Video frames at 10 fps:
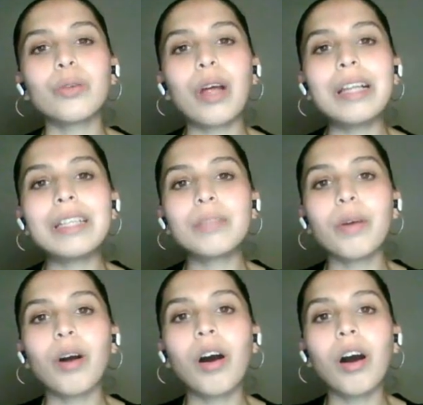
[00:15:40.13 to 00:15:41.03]
little
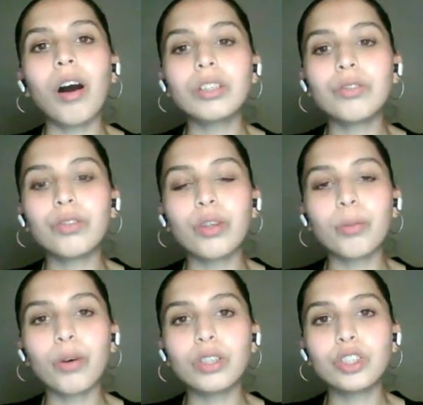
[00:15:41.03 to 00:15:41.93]
bit harder for the
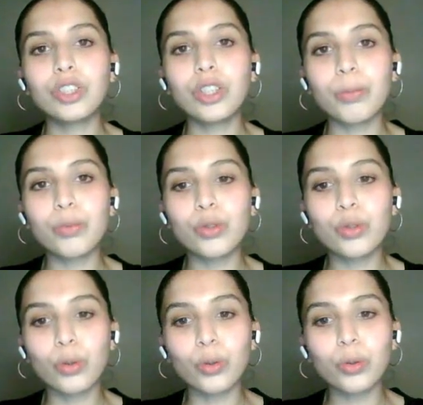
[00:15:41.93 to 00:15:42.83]
body to
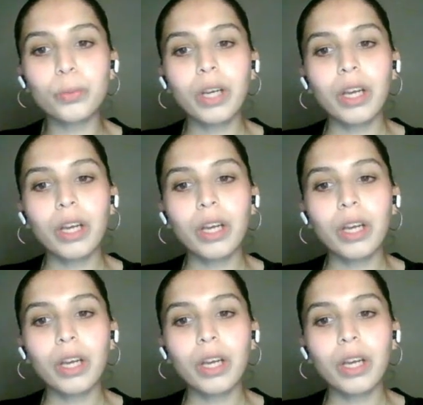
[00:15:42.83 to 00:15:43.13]
absorb.